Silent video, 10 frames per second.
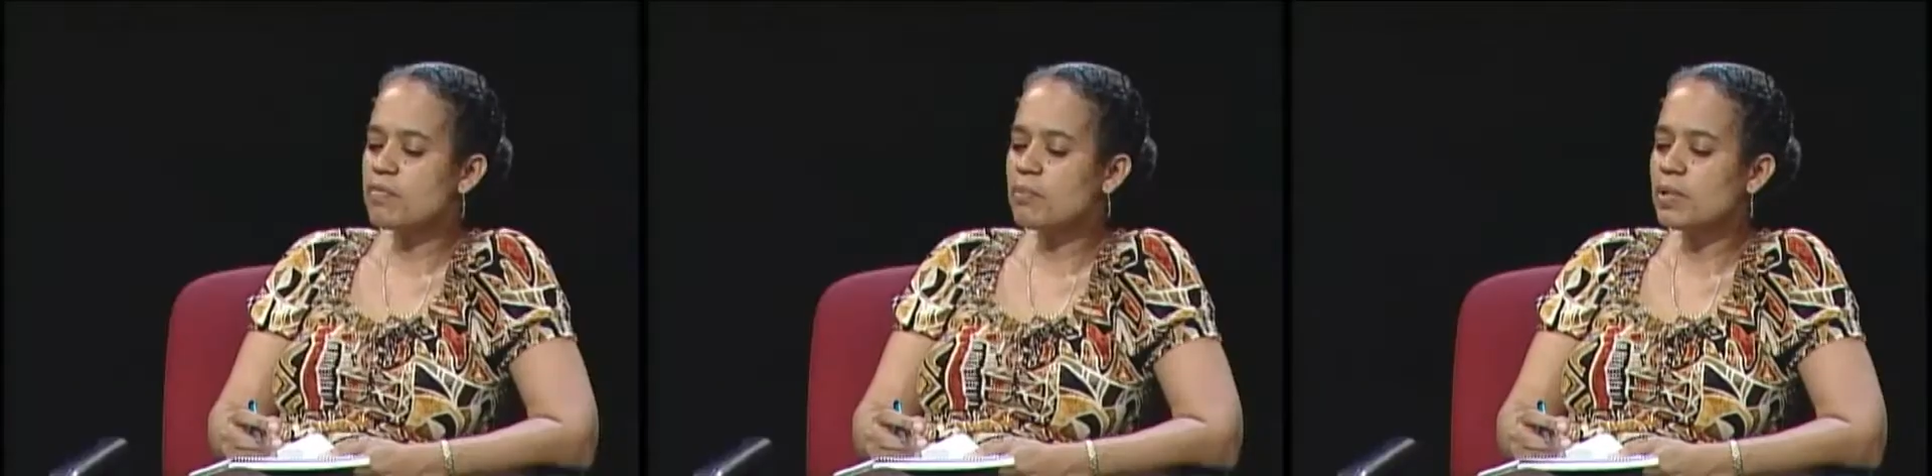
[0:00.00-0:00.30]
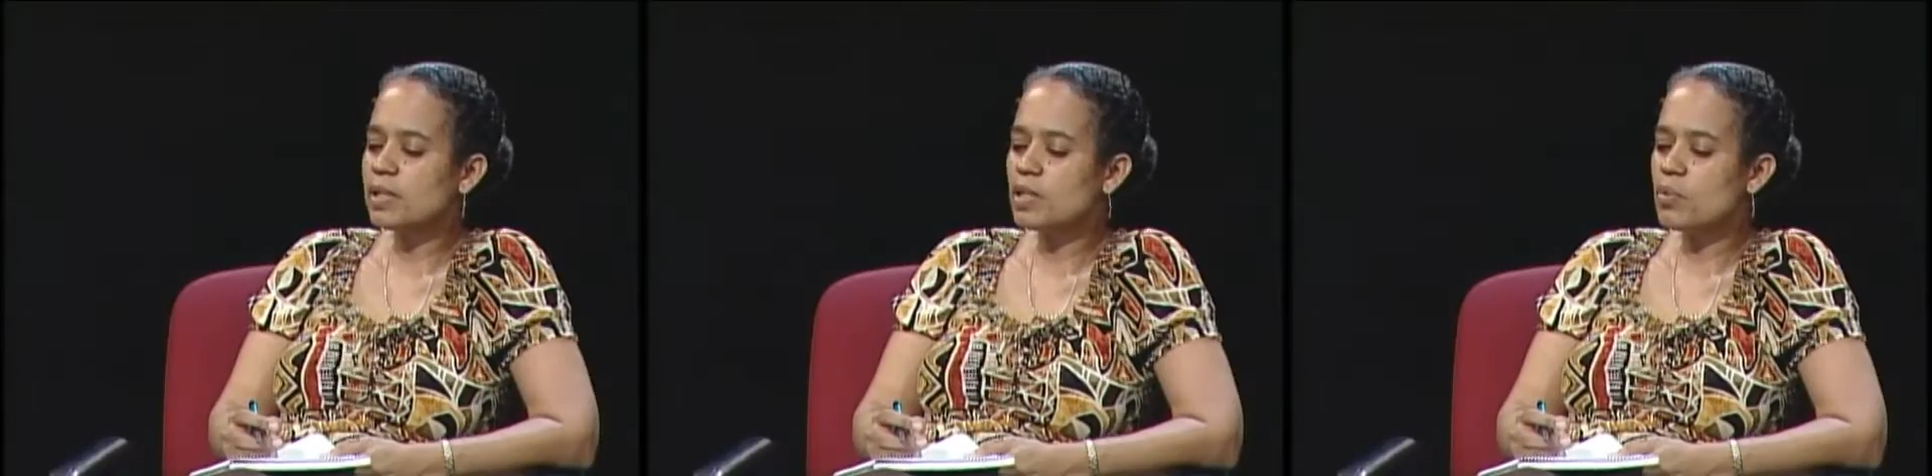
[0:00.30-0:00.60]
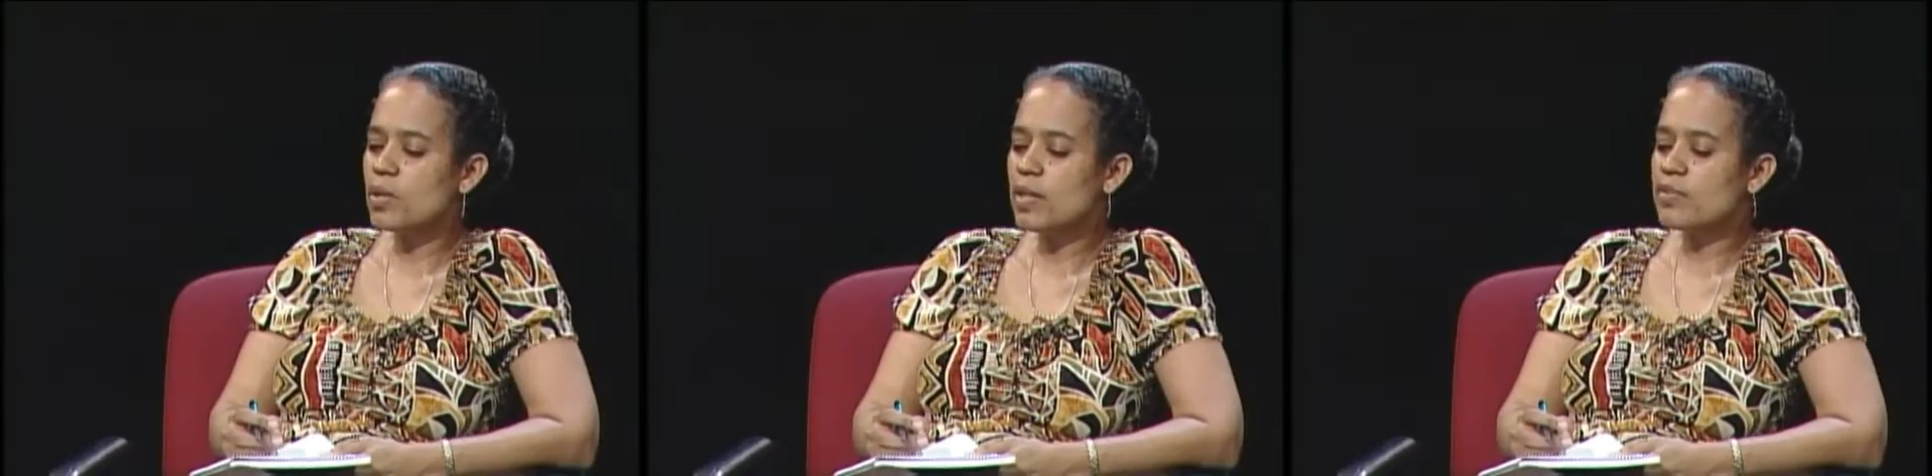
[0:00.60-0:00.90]

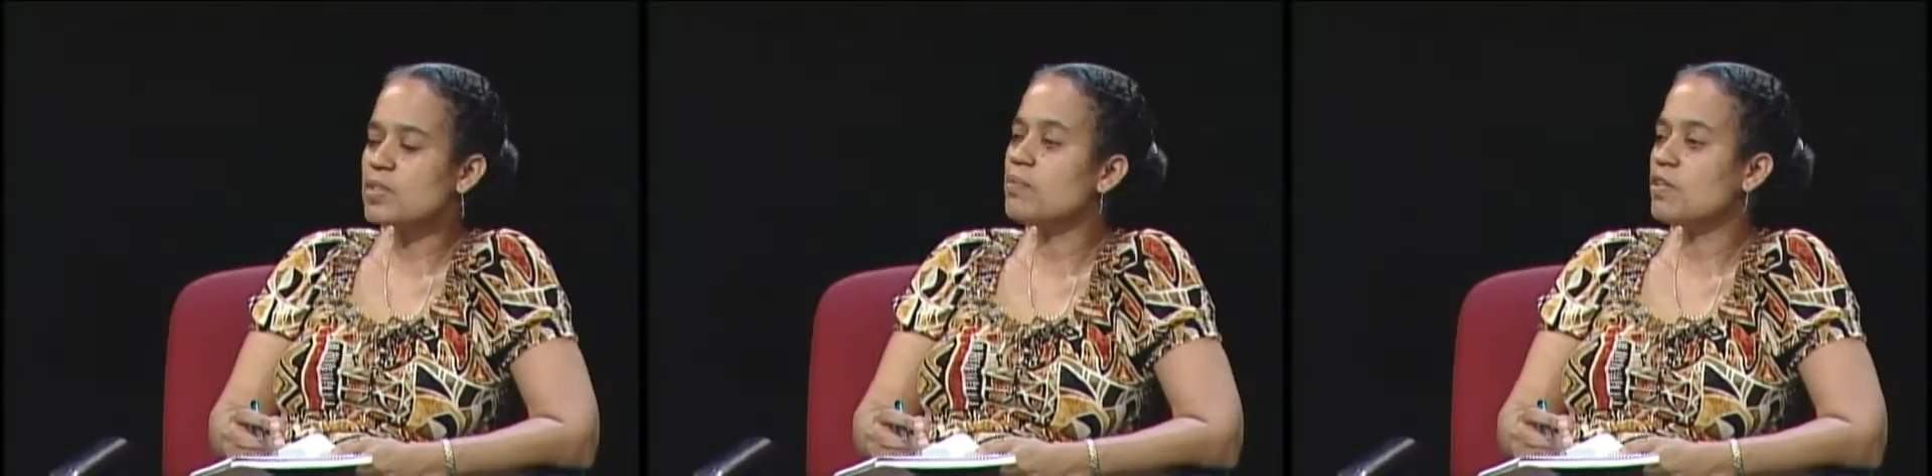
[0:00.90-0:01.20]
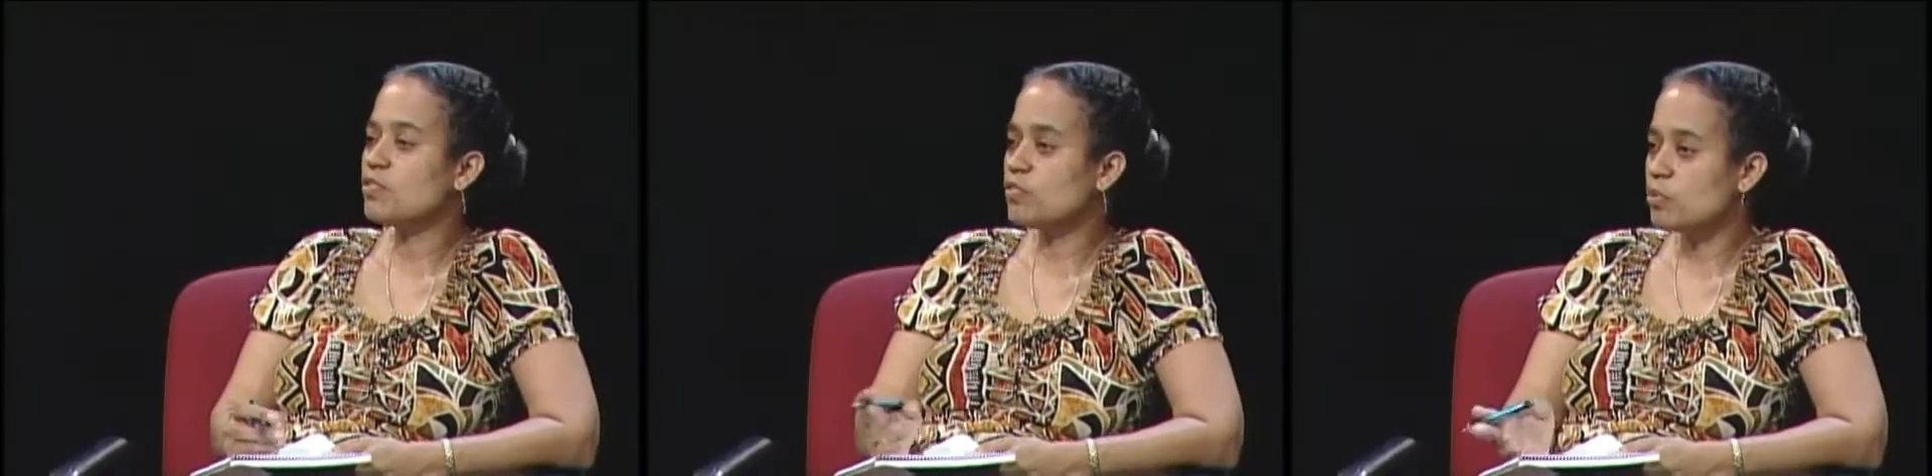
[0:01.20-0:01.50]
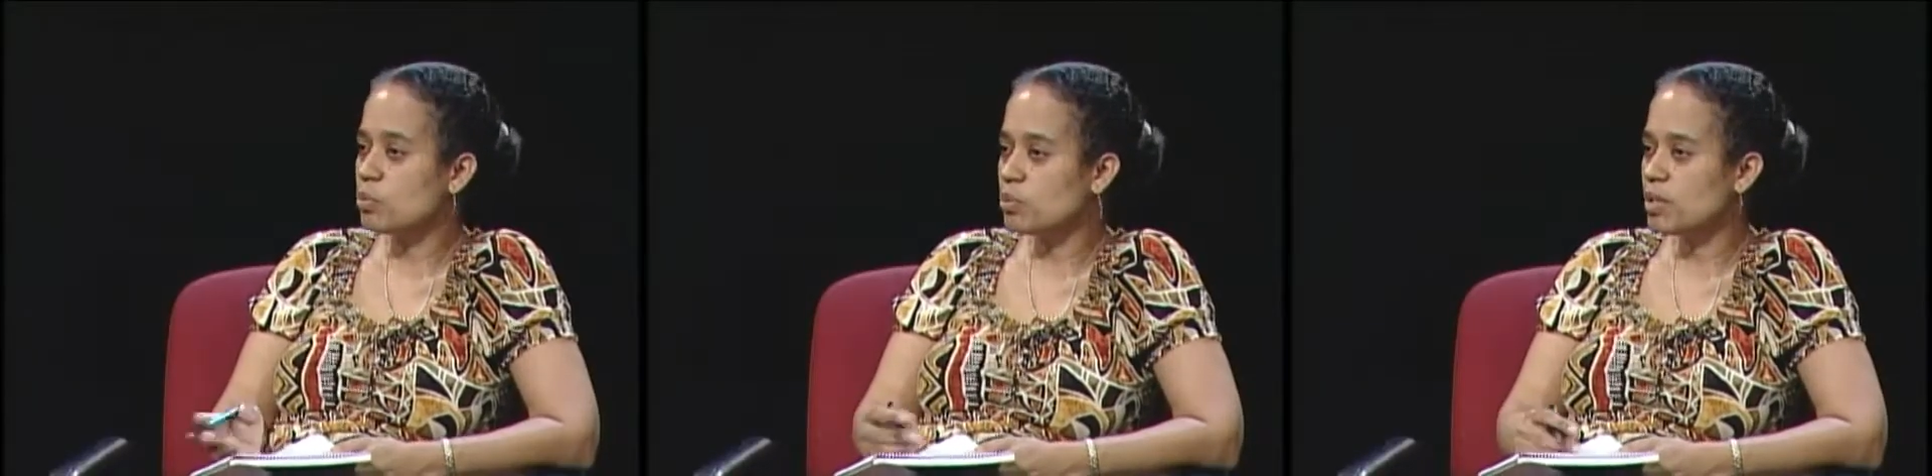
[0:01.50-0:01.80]
familiar with some of the
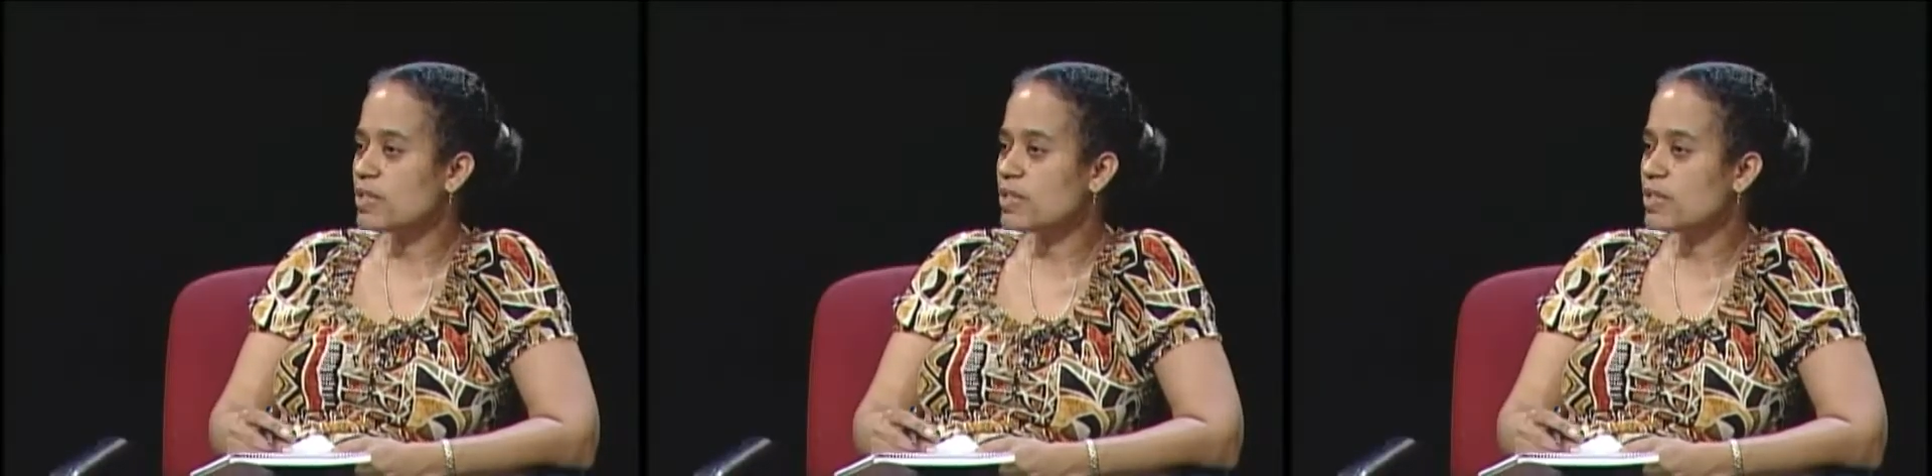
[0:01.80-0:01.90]
food.